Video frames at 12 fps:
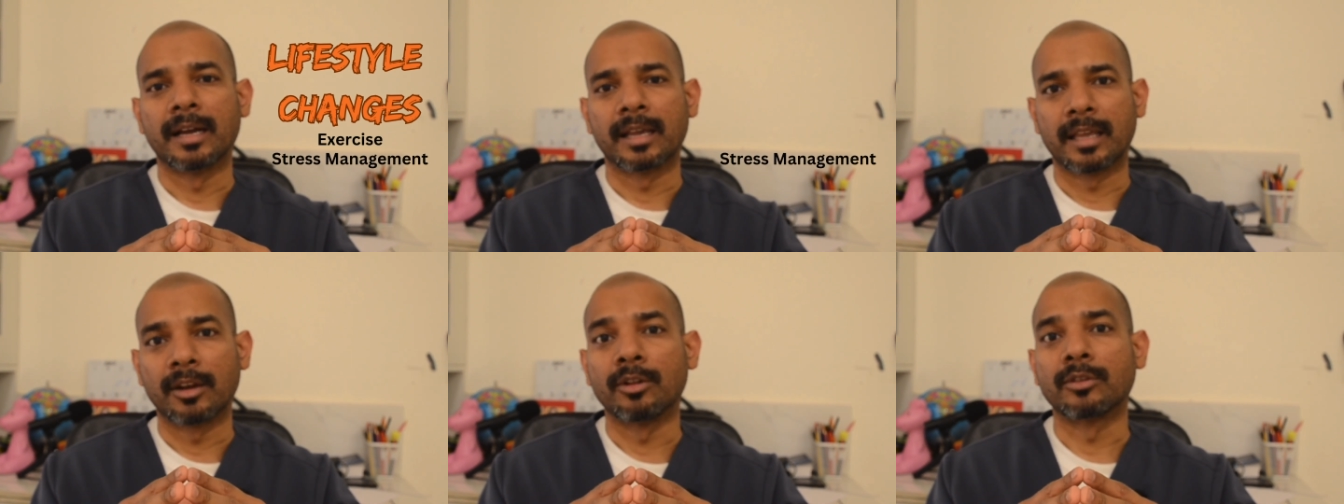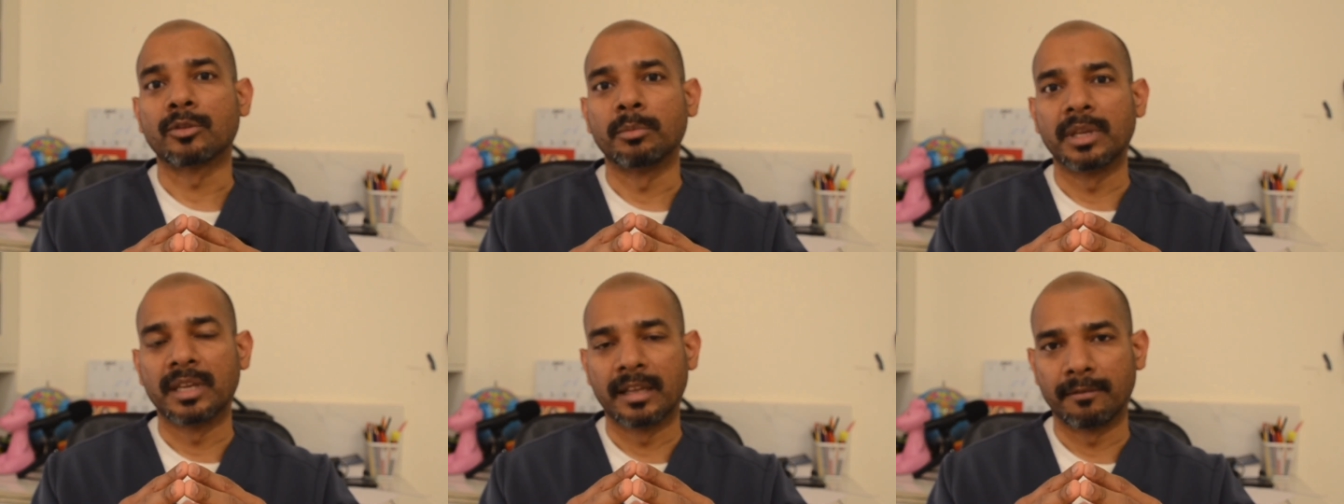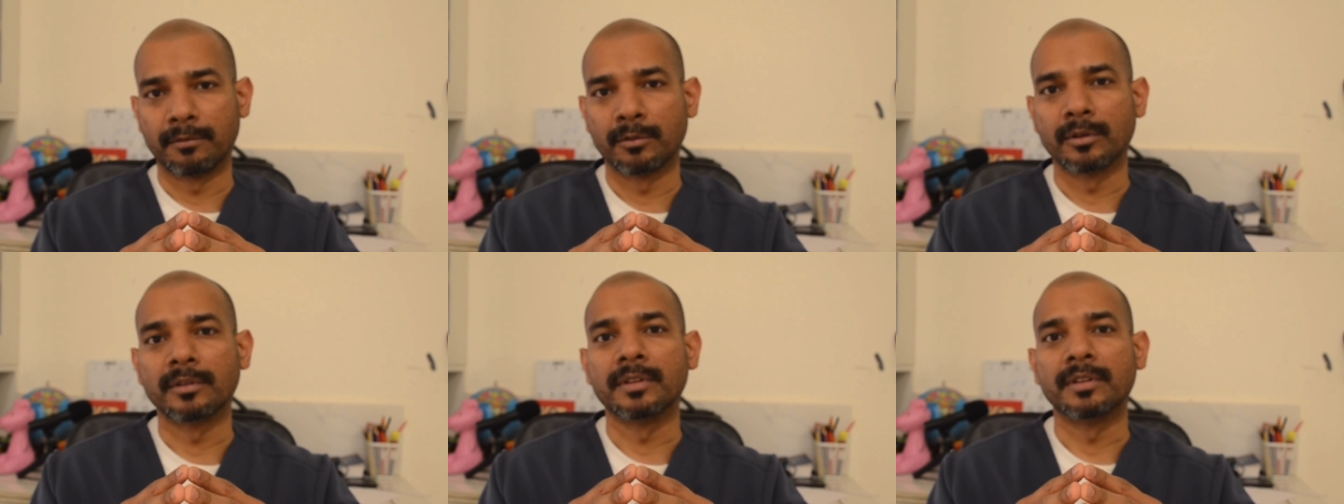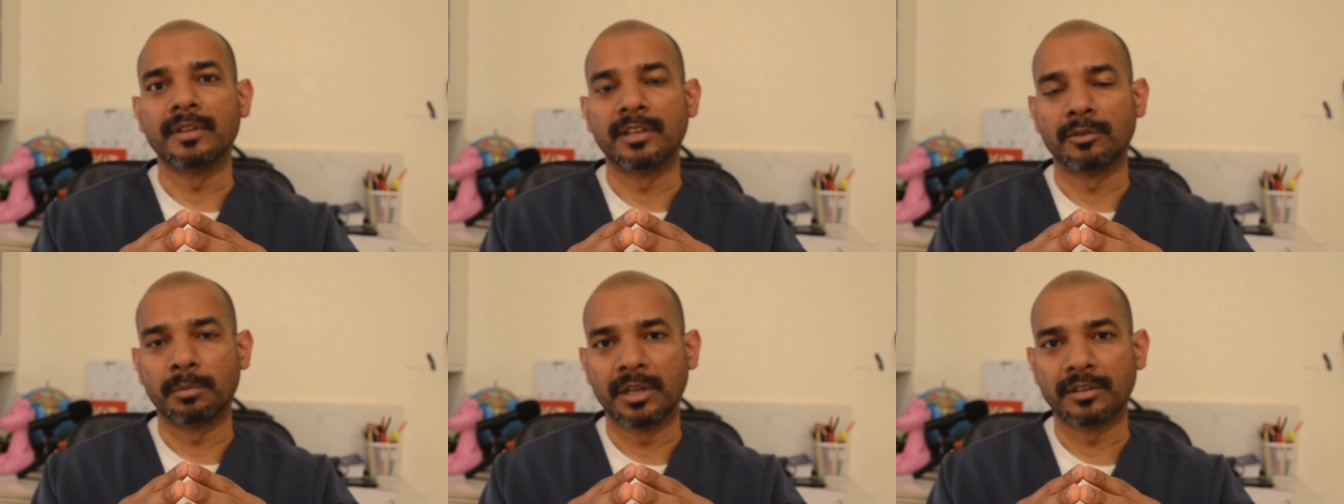can also be helpful in
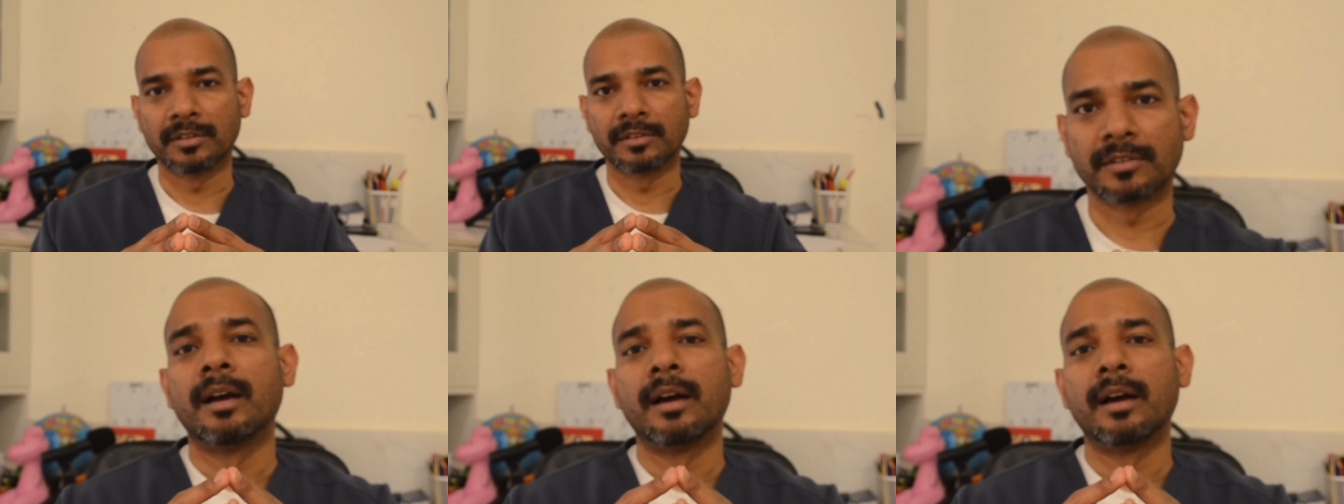these patients.